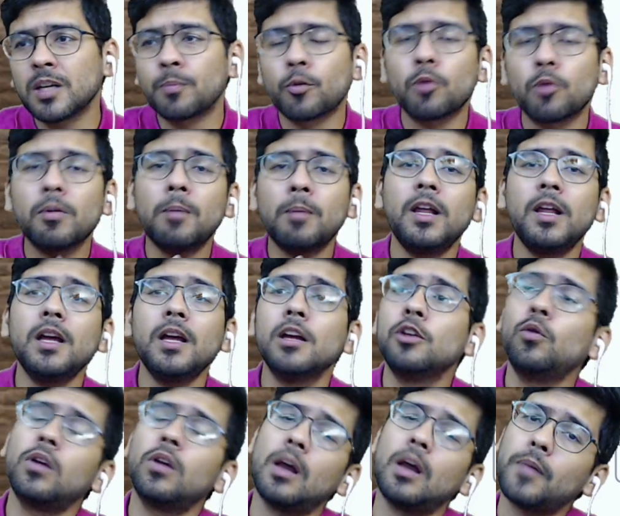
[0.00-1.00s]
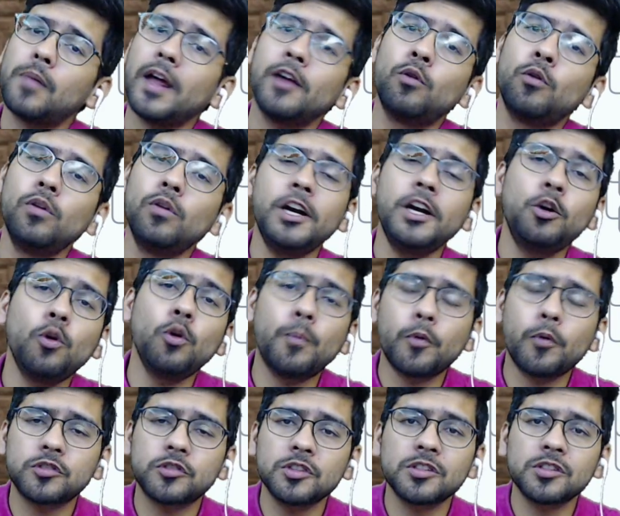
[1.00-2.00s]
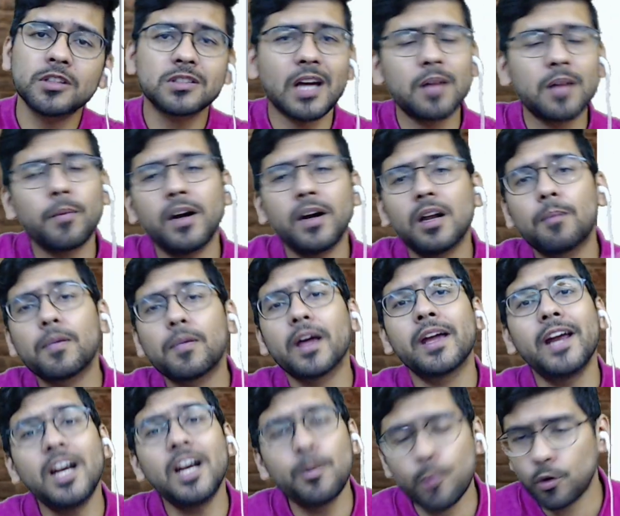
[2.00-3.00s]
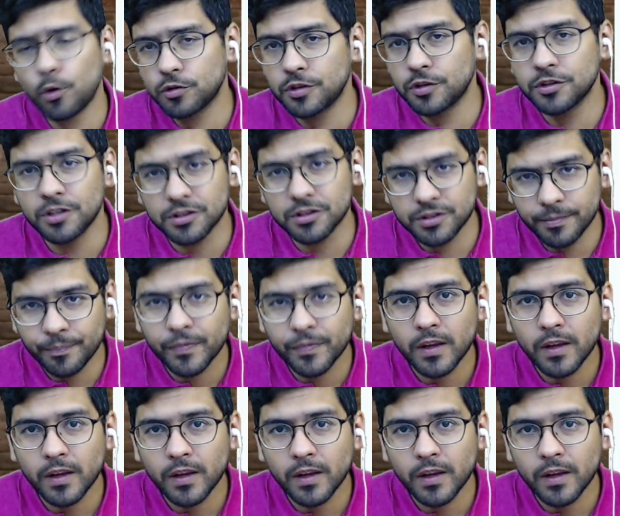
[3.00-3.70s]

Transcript: Probably you will apply only 2 procedures. I might apply 8 procedures.